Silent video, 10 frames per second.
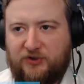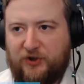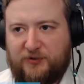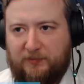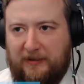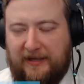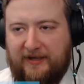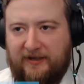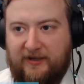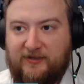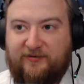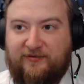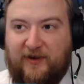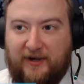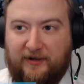just playing is
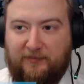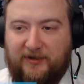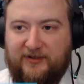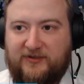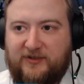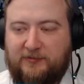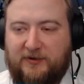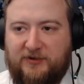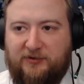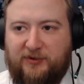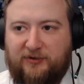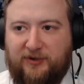fine because especially